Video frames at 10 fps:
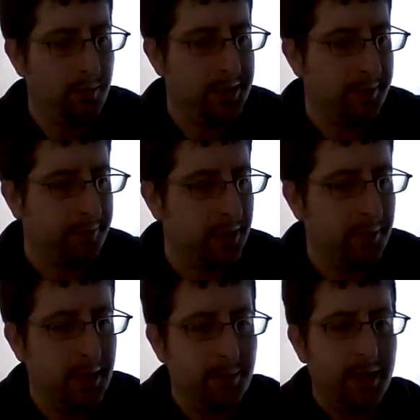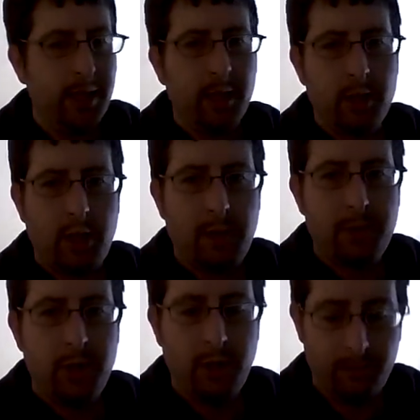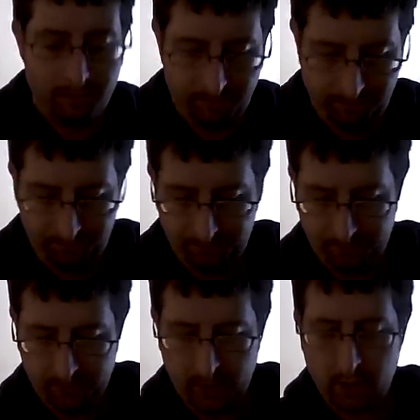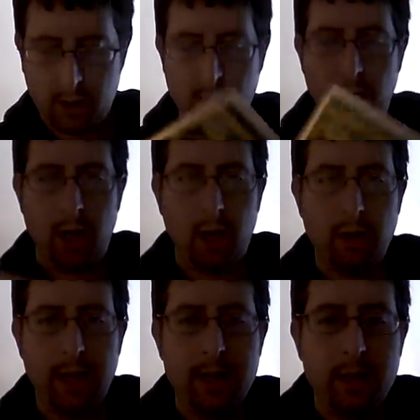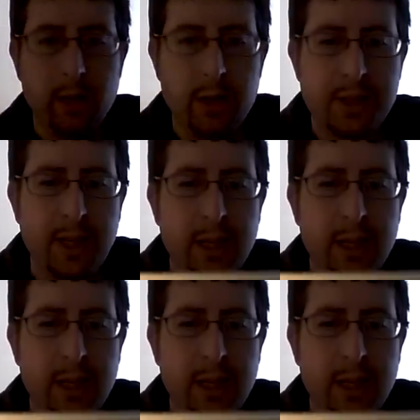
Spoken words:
Definitely made my top turn. Alright, here is